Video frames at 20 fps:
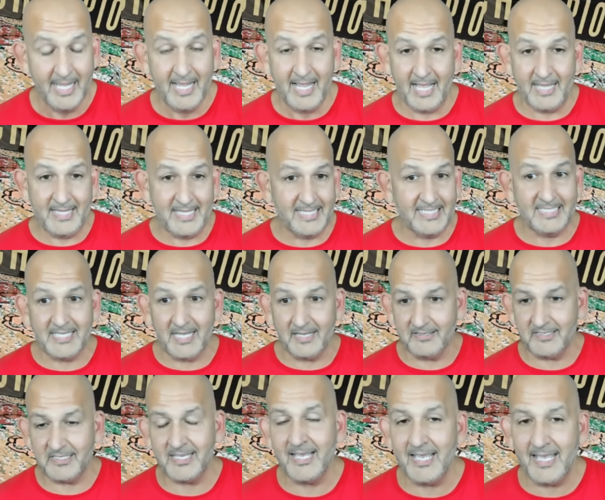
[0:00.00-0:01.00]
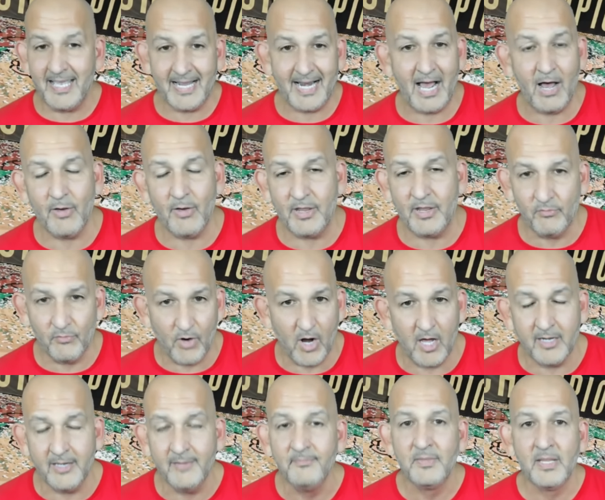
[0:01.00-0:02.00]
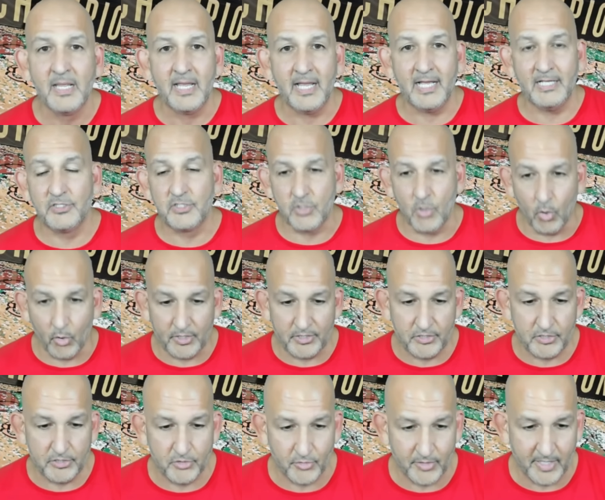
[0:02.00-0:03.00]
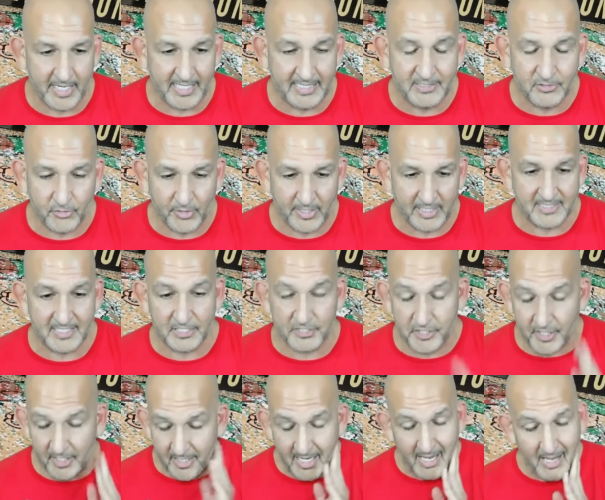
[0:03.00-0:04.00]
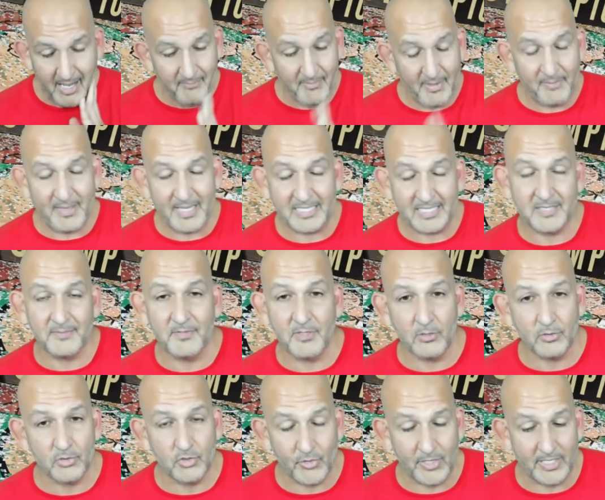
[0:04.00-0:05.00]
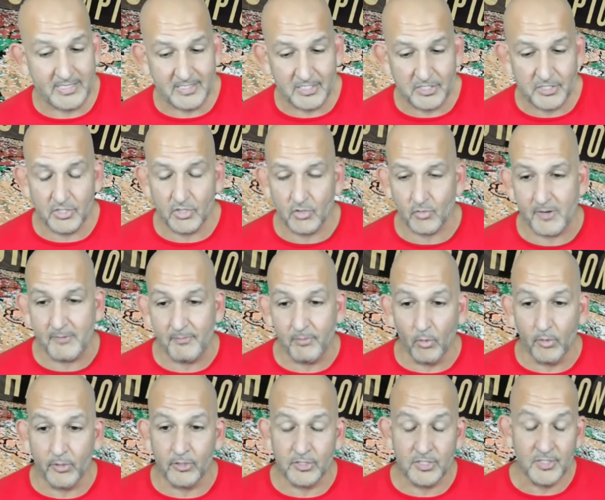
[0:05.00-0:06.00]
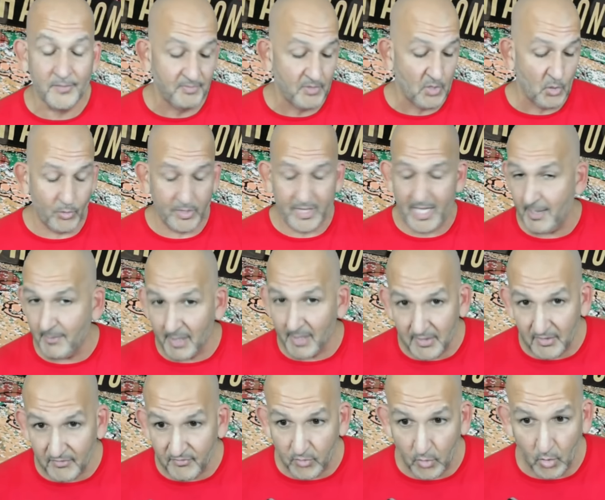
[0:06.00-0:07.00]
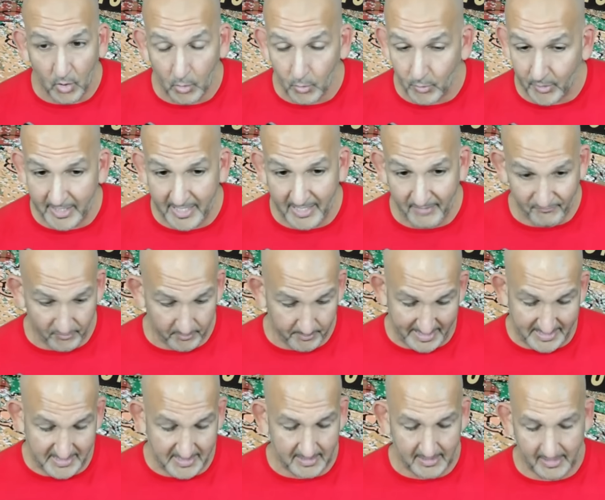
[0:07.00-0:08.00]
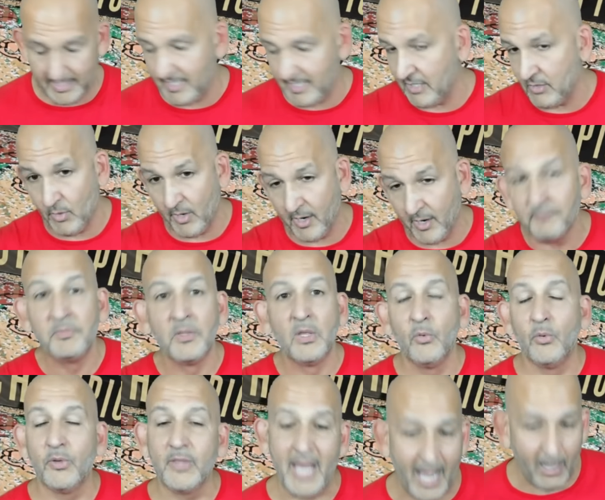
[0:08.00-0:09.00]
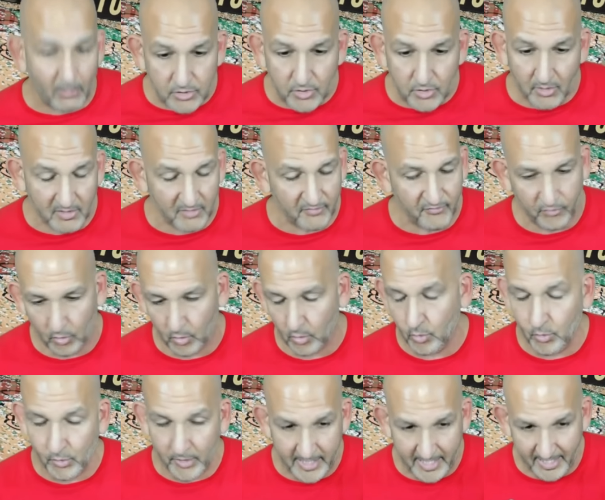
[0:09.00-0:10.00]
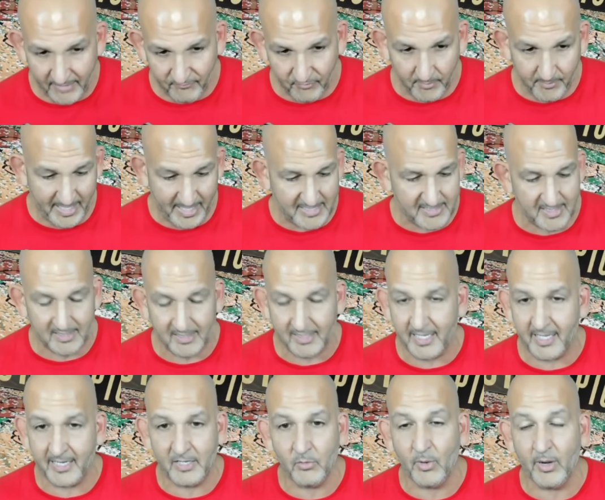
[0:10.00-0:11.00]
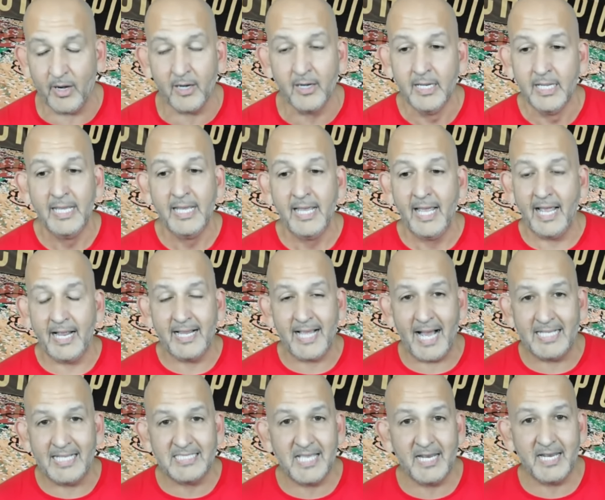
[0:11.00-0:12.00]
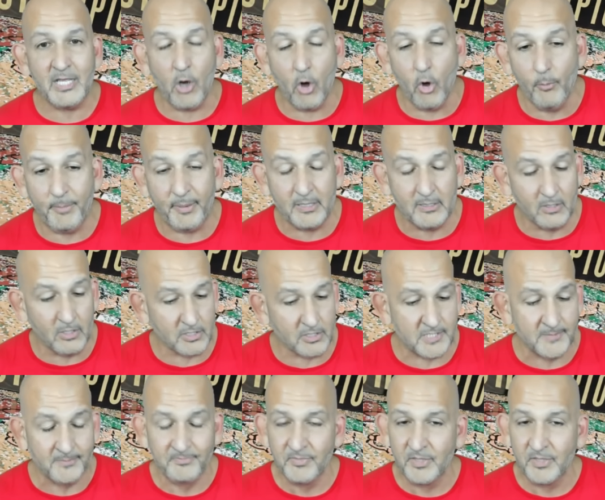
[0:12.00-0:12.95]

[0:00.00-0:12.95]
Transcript: And then the Celtics can get out and run and score into tra- in transition, maybe get some of those transition three pointers with him on the floor who can hit from basically anywhere, with Hauser on the floor who can hit from basically anywhere, and guys getting open looks.